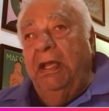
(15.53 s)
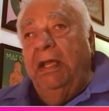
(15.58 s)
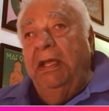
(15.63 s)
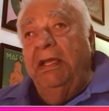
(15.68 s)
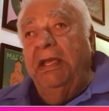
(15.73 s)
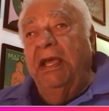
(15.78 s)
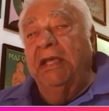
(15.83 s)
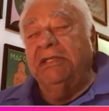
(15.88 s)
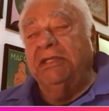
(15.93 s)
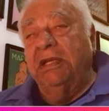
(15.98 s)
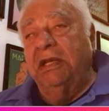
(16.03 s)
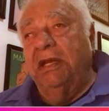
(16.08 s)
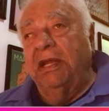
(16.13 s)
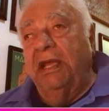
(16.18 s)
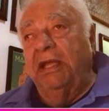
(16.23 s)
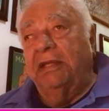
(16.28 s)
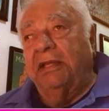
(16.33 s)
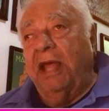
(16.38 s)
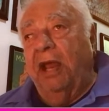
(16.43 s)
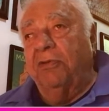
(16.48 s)
Yes,
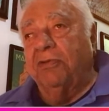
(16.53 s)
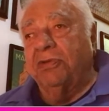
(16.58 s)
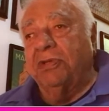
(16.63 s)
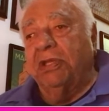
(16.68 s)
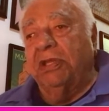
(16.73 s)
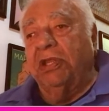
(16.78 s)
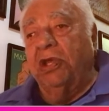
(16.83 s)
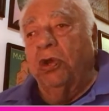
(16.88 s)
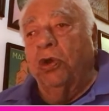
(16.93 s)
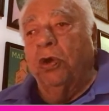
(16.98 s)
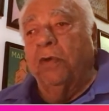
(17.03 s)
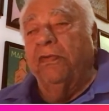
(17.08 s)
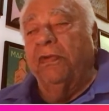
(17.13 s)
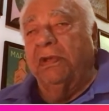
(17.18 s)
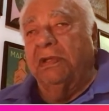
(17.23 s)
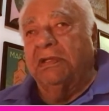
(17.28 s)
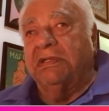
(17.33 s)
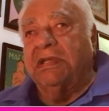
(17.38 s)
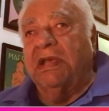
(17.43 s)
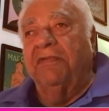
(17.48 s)
indeed. That was at the
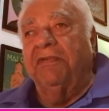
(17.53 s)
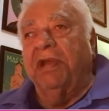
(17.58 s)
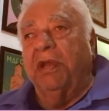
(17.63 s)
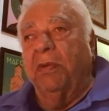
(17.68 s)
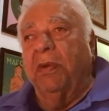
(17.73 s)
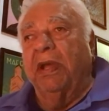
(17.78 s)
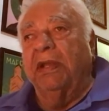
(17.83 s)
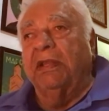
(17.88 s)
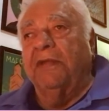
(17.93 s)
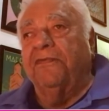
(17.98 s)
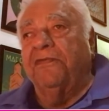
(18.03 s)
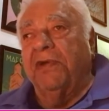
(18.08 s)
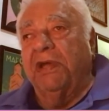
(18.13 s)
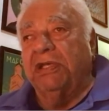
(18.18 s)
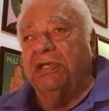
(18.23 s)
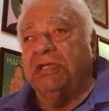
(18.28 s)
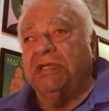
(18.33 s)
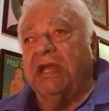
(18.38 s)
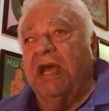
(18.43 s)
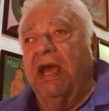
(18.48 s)
Oval, 71. The
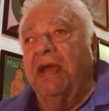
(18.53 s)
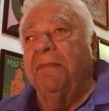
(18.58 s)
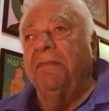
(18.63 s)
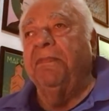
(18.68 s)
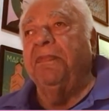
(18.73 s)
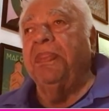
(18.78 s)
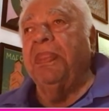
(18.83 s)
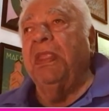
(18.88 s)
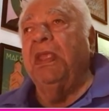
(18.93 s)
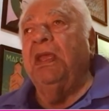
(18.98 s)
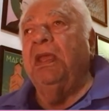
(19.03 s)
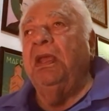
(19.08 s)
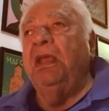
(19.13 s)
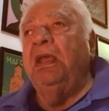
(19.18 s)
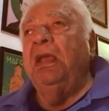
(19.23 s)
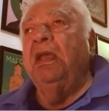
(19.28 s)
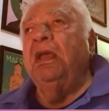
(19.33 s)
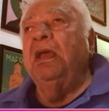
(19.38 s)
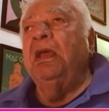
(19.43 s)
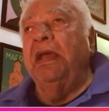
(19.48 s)
first time
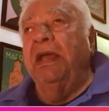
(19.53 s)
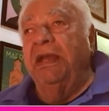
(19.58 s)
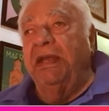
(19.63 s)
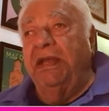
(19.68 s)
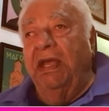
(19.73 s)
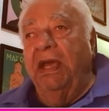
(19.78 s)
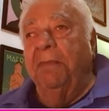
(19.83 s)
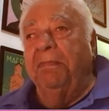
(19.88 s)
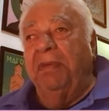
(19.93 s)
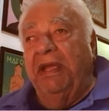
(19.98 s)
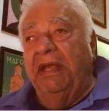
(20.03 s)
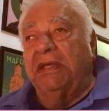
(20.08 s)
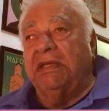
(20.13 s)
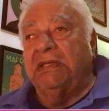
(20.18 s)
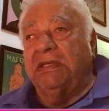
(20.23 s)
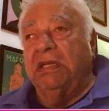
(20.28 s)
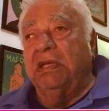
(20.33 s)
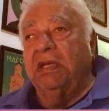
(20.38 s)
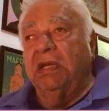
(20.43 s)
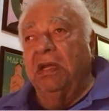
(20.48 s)
India
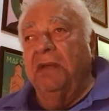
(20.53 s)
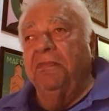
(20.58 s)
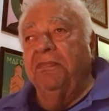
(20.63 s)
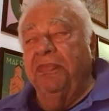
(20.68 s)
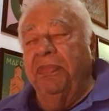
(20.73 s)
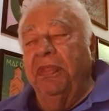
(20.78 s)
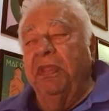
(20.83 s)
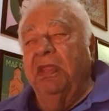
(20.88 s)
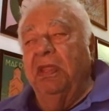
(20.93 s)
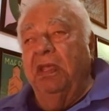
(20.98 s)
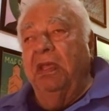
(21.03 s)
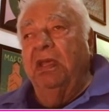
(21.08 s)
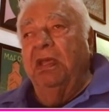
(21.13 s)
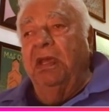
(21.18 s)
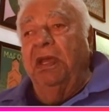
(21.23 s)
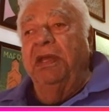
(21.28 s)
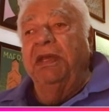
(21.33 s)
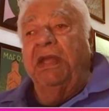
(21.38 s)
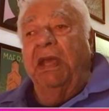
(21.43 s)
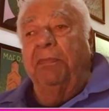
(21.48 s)
beat
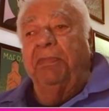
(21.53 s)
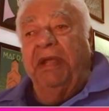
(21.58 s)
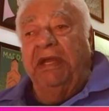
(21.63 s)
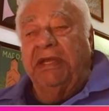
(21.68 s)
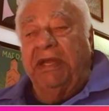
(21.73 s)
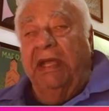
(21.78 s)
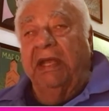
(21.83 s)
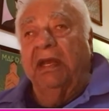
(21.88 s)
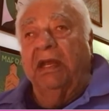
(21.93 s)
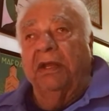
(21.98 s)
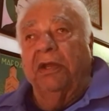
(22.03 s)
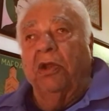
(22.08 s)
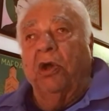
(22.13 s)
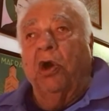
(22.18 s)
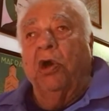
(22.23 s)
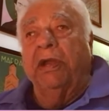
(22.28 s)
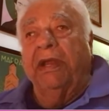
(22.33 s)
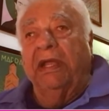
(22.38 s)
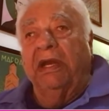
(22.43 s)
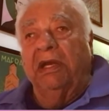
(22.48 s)
India beat England
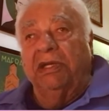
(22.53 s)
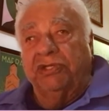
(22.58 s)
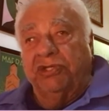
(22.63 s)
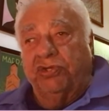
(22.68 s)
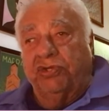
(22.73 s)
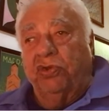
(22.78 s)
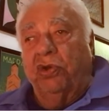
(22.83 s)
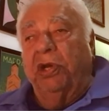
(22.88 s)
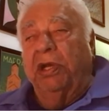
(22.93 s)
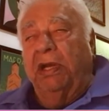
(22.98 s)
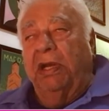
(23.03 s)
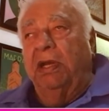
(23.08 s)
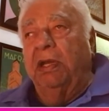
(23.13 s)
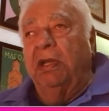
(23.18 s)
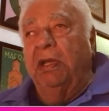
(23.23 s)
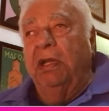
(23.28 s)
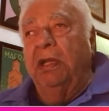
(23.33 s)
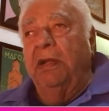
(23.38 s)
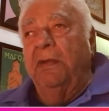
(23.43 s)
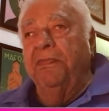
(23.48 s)
on English soil.
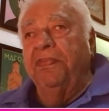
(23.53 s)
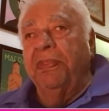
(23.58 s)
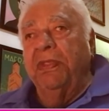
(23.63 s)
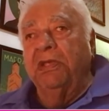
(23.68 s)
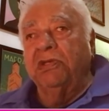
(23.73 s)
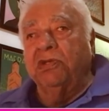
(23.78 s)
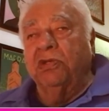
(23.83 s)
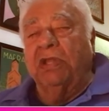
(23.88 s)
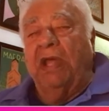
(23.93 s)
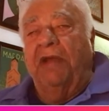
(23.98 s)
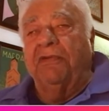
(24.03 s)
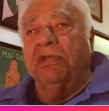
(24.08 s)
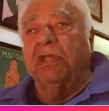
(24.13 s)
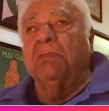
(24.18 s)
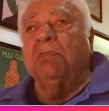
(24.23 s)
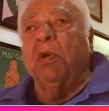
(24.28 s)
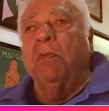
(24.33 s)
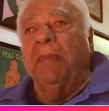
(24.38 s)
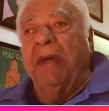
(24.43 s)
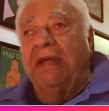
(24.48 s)
So that was a
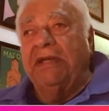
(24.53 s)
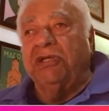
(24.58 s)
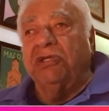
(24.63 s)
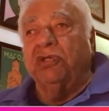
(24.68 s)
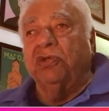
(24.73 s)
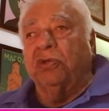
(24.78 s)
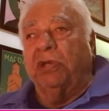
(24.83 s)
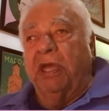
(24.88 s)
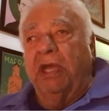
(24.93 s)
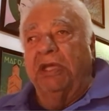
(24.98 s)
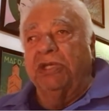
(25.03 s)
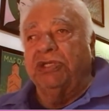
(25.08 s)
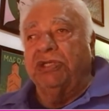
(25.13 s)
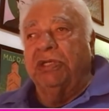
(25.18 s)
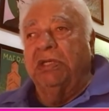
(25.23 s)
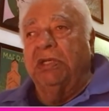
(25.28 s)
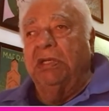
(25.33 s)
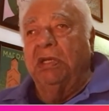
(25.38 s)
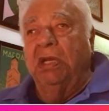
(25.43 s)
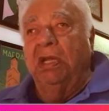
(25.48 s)
momentous
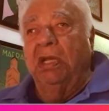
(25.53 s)
occasion.